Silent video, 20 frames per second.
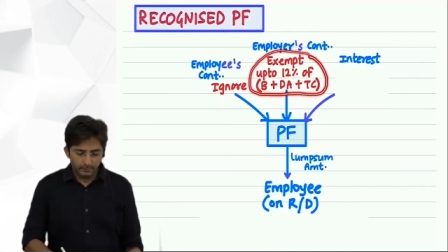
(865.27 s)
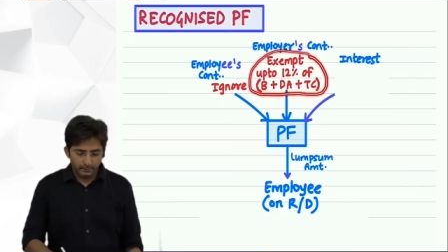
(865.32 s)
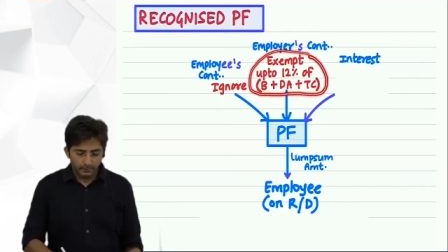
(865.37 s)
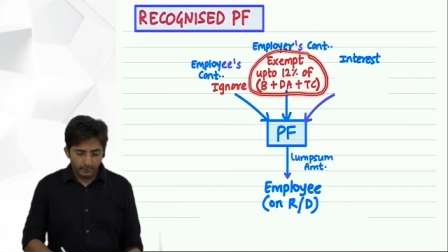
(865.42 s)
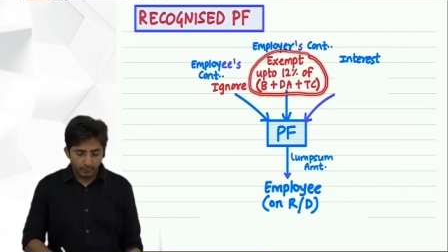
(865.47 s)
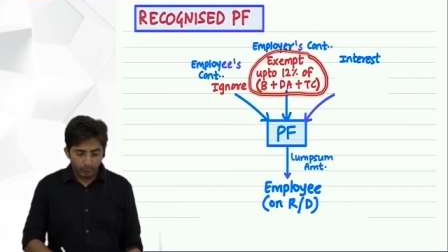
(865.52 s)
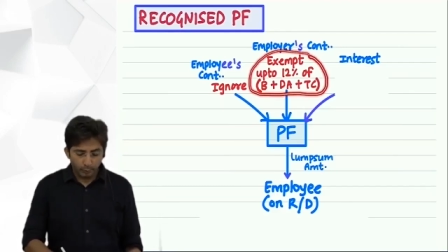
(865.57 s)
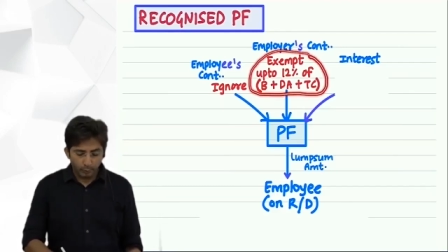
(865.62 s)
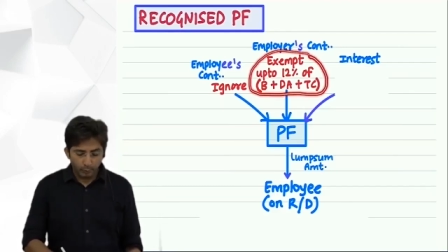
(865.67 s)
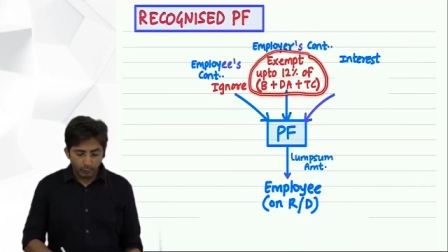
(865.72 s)

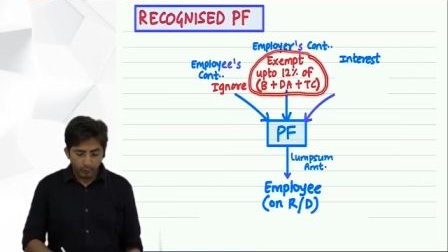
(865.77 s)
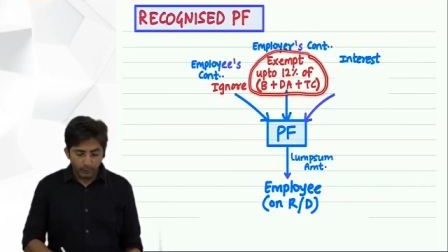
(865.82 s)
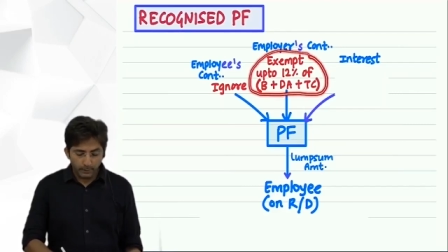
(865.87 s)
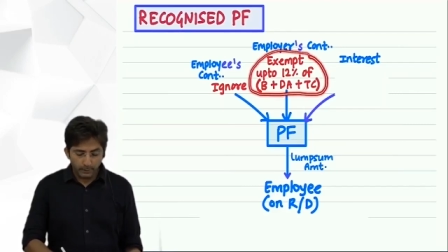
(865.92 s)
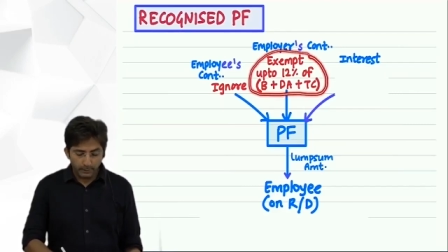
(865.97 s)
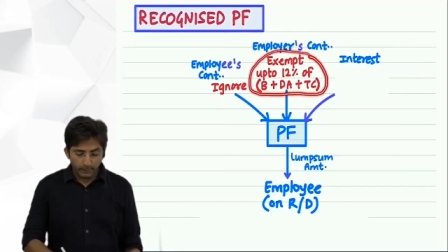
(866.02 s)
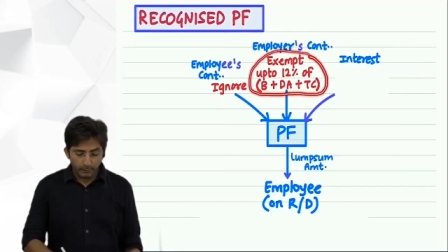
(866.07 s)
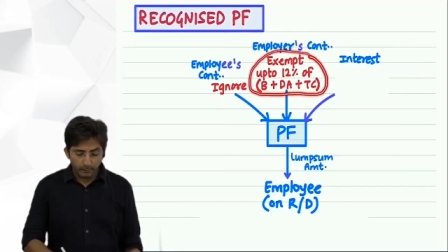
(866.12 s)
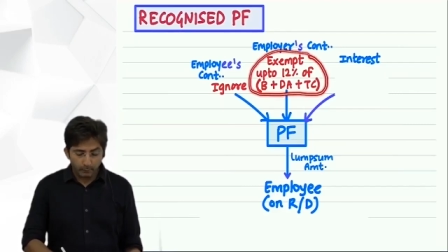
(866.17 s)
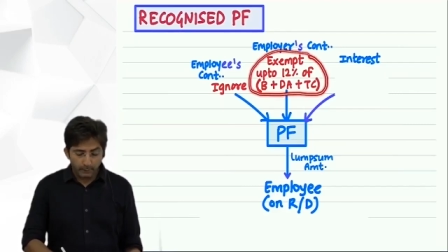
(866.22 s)
Now you will
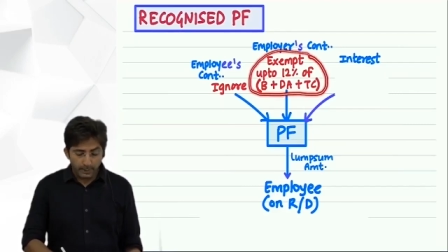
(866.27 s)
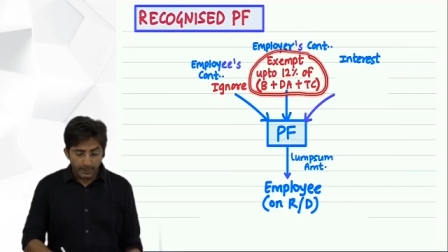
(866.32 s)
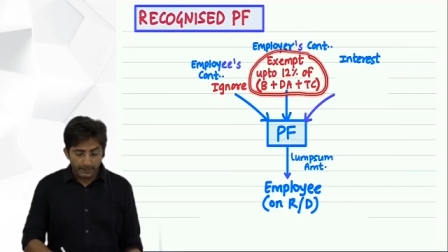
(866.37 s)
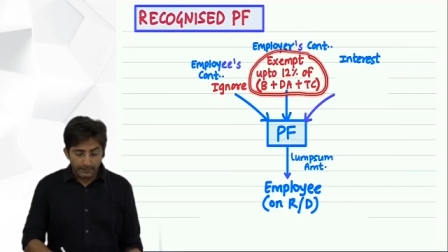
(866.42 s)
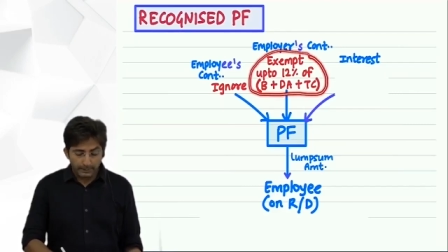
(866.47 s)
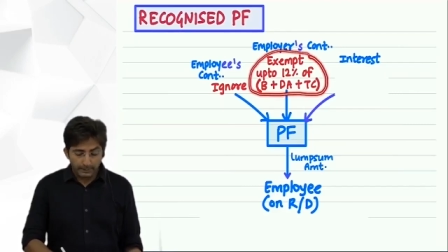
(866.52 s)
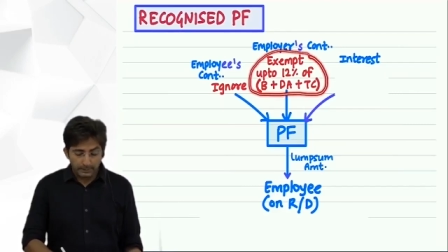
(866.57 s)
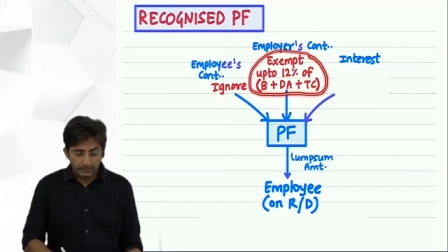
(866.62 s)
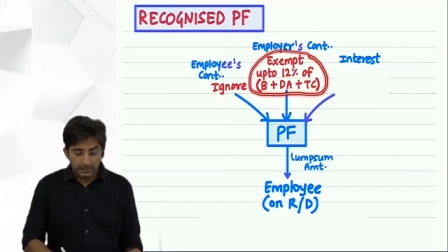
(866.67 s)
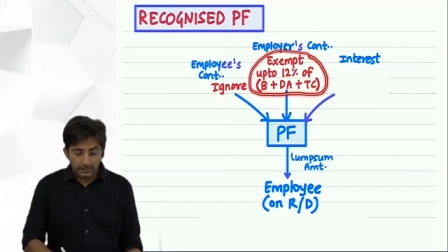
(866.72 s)
wonder why
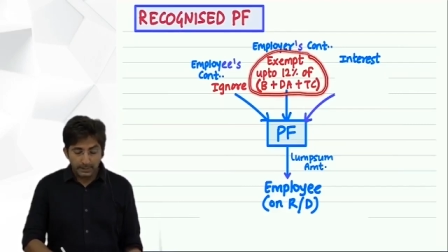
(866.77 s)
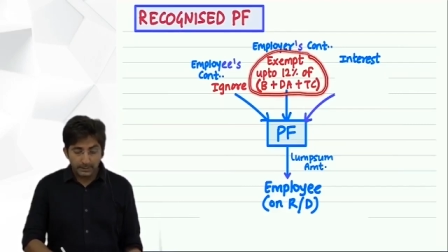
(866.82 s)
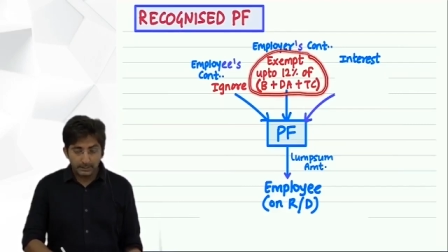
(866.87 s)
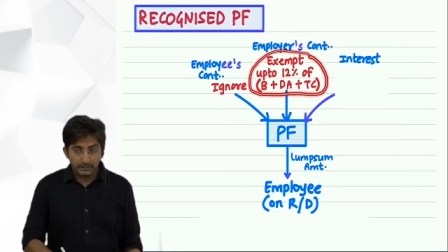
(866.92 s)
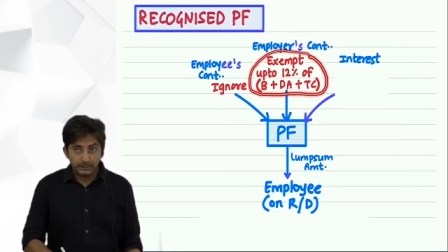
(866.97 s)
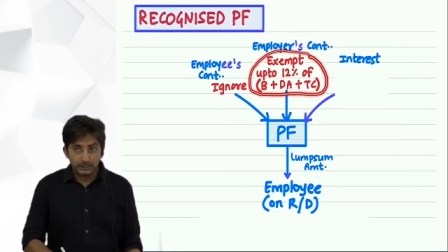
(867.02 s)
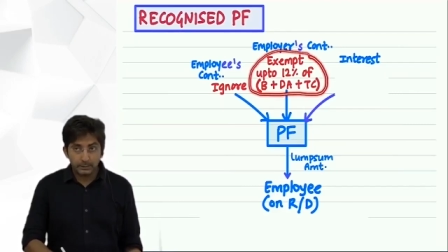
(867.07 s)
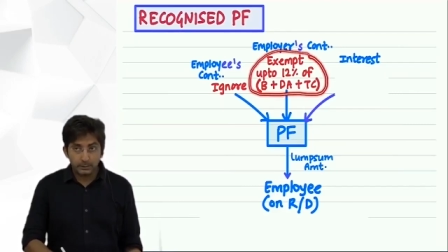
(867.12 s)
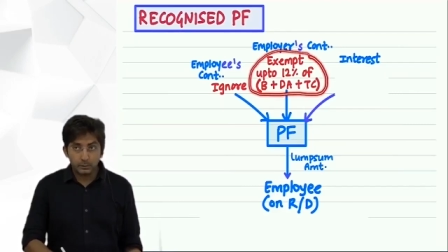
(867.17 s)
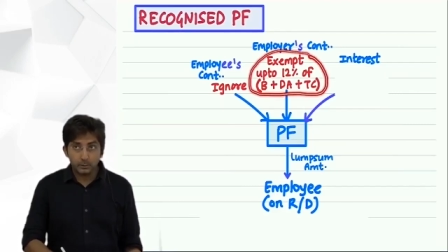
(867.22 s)
it is like
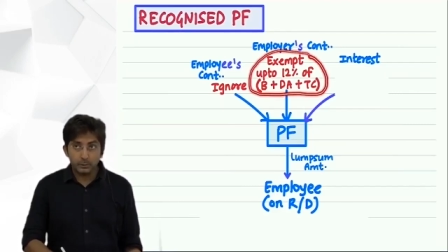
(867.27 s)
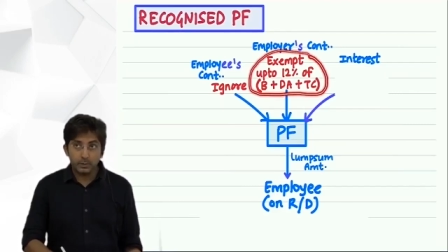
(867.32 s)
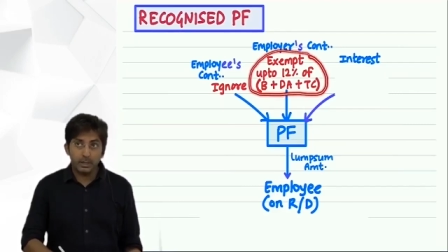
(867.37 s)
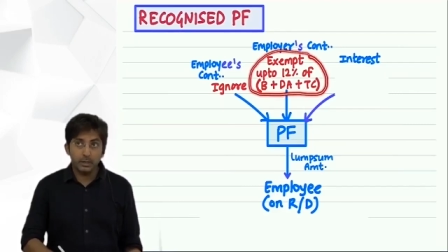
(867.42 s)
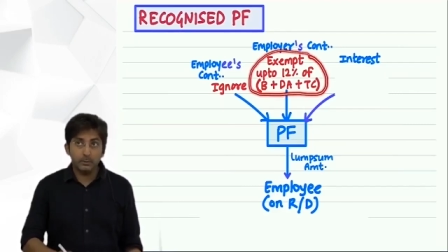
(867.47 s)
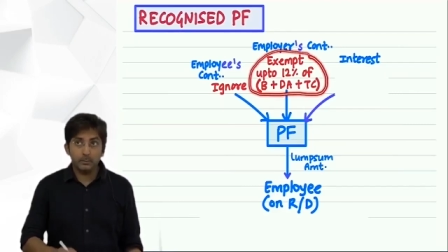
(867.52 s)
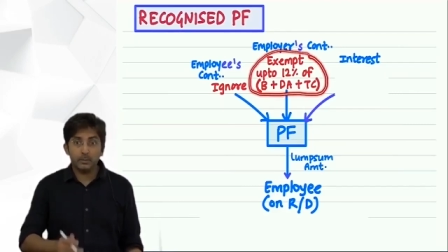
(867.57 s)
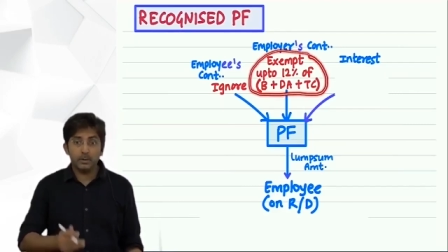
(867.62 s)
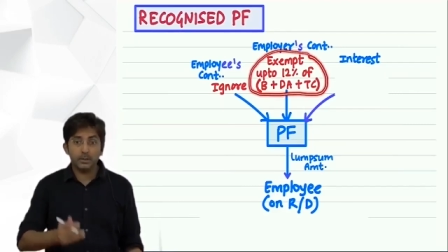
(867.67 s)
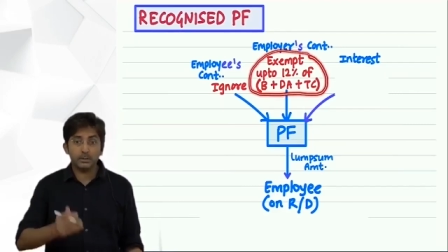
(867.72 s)
this,
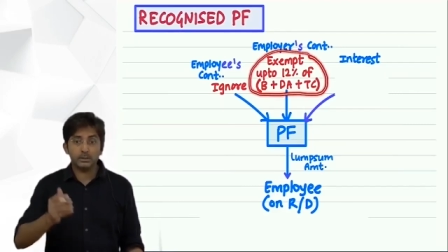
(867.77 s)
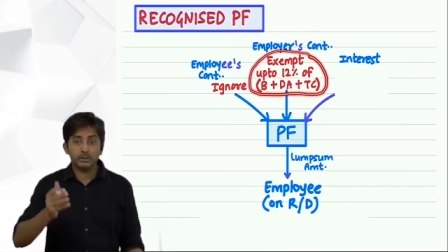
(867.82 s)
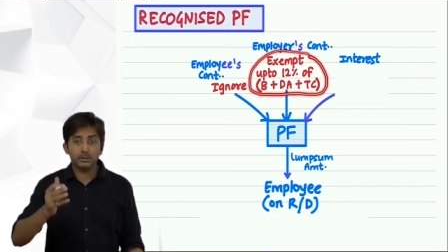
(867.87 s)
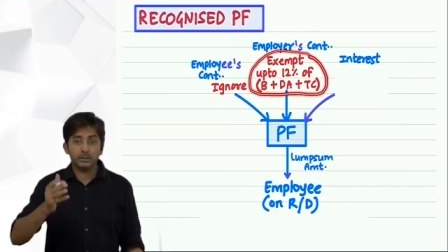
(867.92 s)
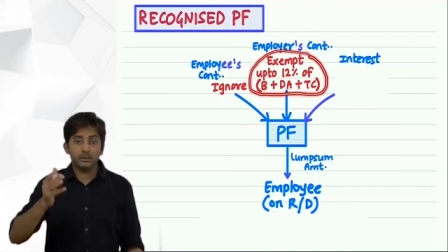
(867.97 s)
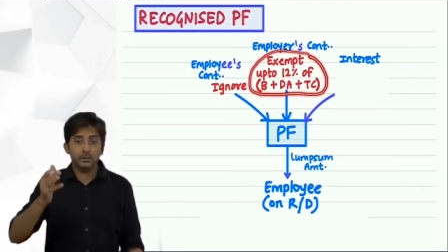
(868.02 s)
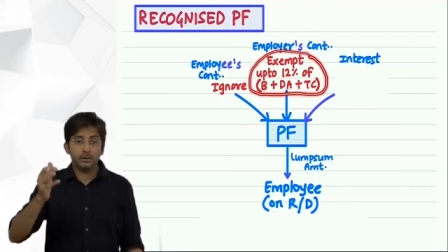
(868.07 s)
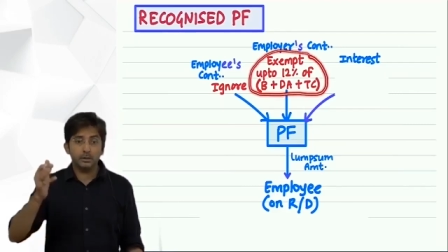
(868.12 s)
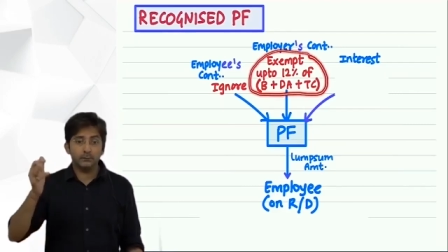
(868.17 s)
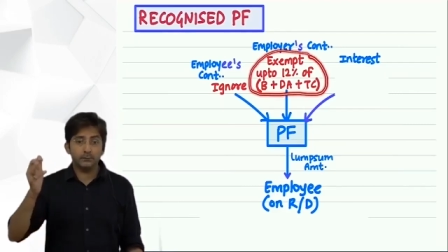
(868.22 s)

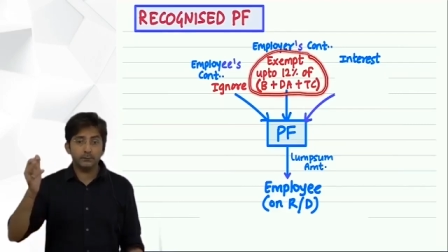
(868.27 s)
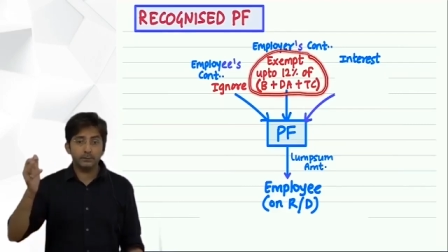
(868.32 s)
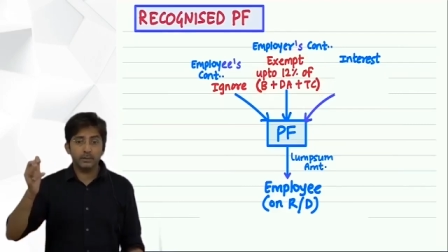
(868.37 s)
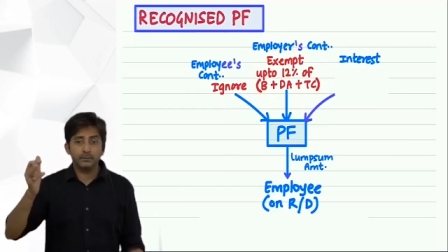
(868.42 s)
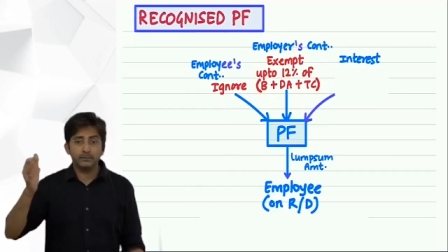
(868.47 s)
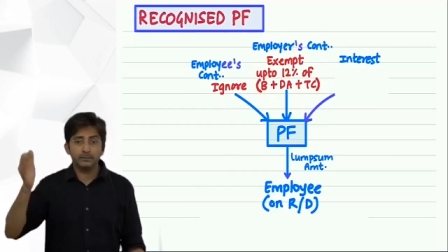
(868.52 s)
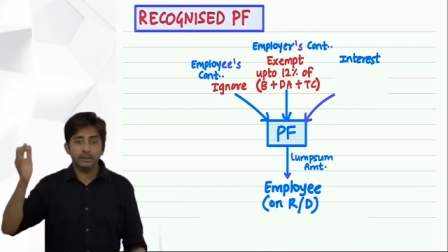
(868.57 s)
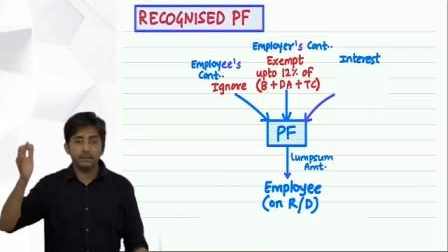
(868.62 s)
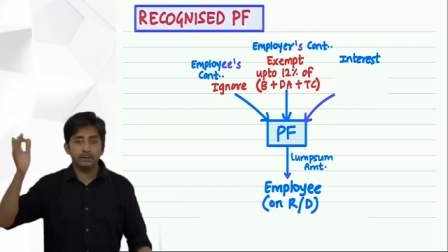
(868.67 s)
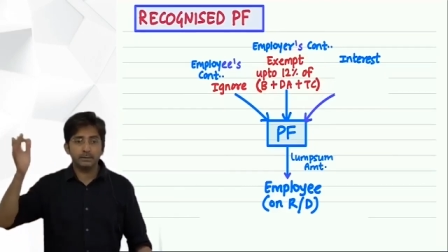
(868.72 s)
12% of
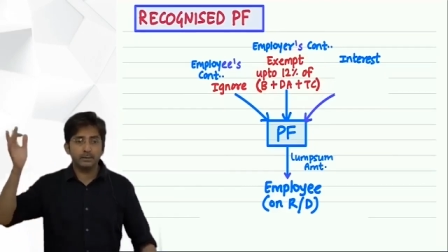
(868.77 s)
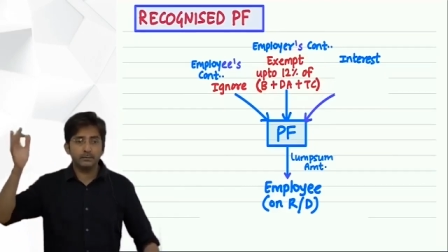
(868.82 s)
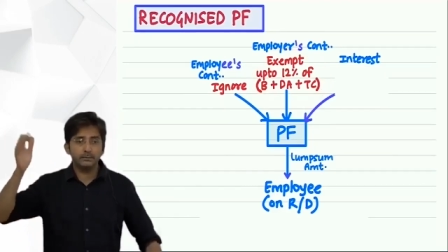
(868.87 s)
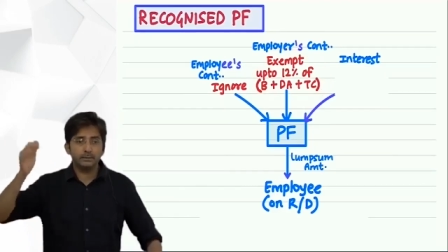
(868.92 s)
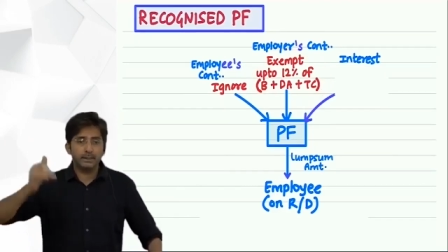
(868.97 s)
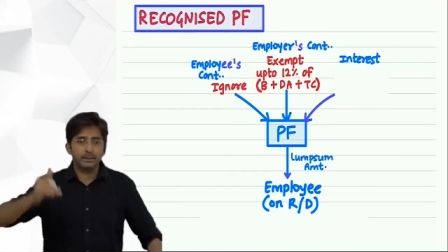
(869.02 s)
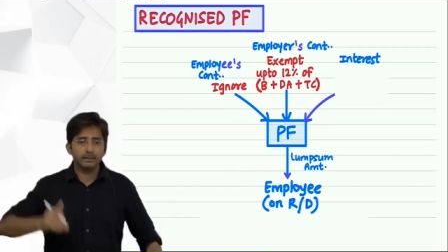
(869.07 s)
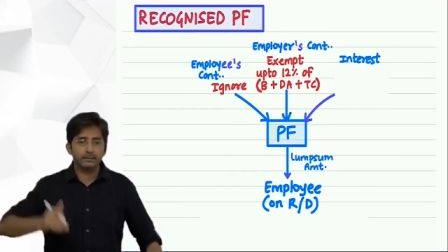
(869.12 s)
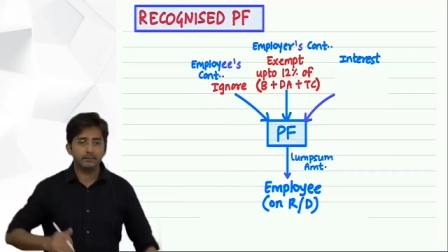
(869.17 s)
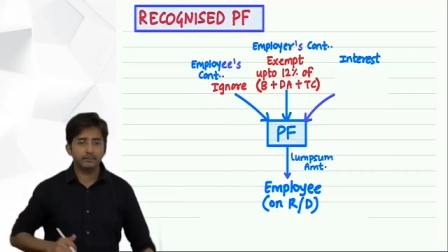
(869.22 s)
something
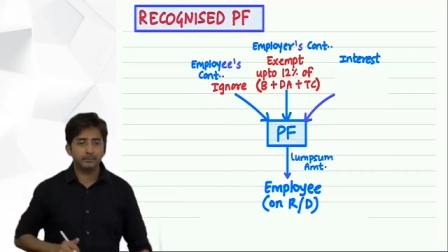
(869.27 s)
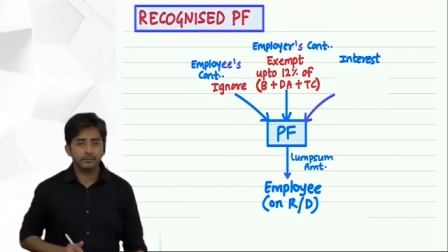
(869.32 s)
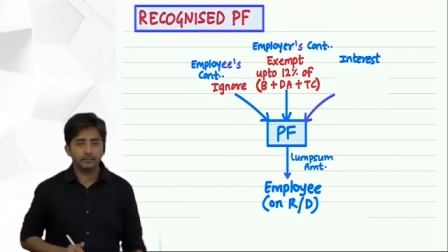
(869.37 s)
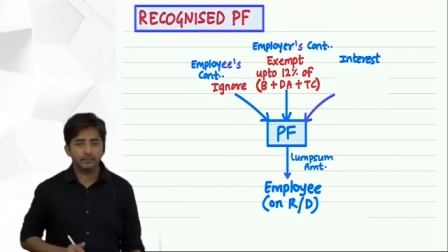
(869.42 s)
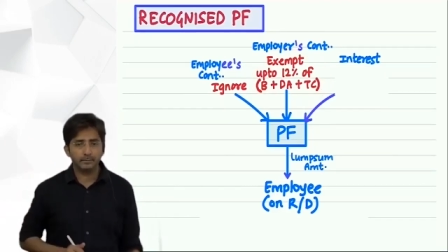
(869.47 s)
something.